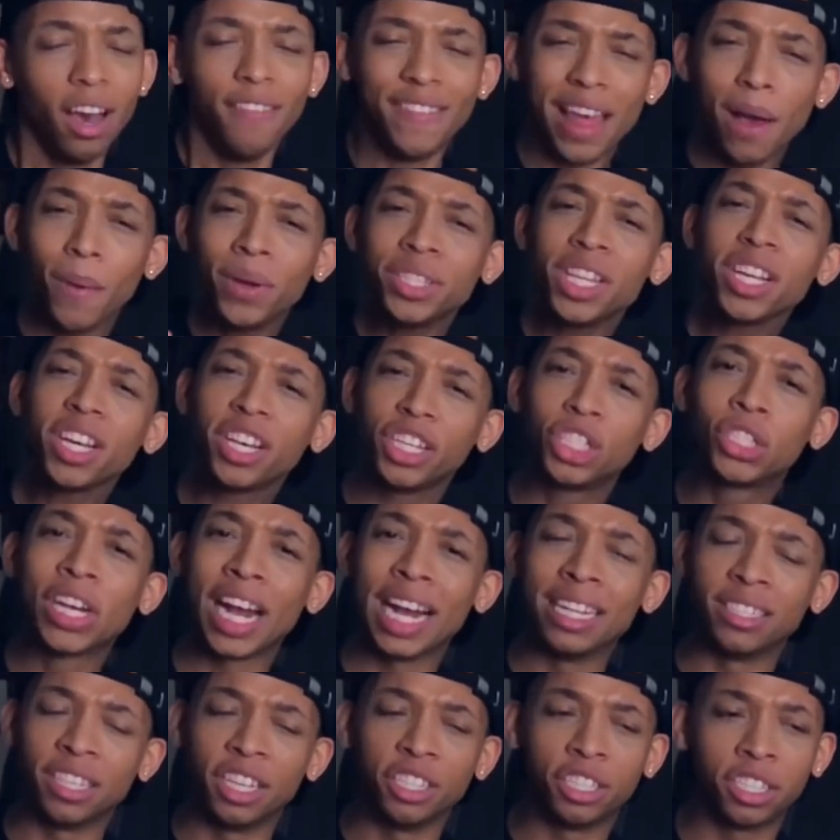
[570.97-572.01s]
That was a good
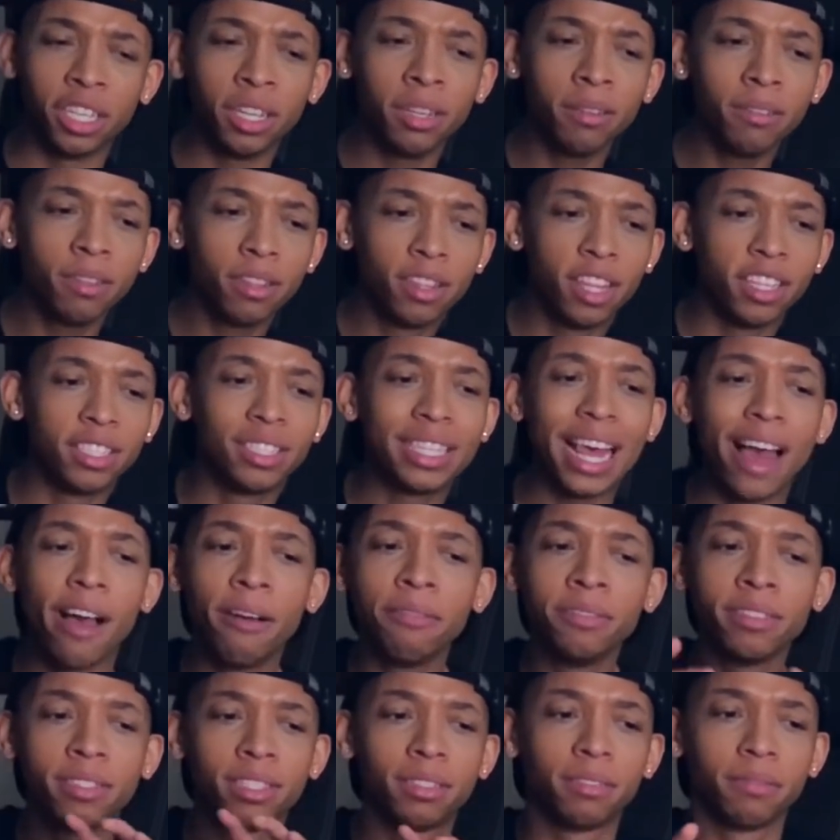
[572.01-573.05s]
transition. The
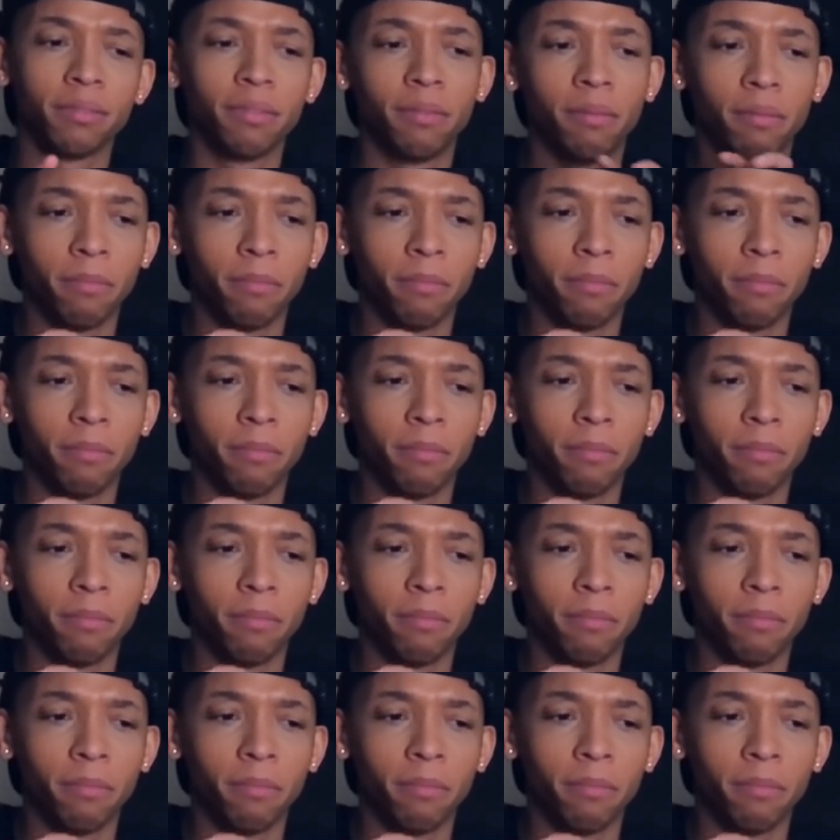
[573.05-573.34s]
sounds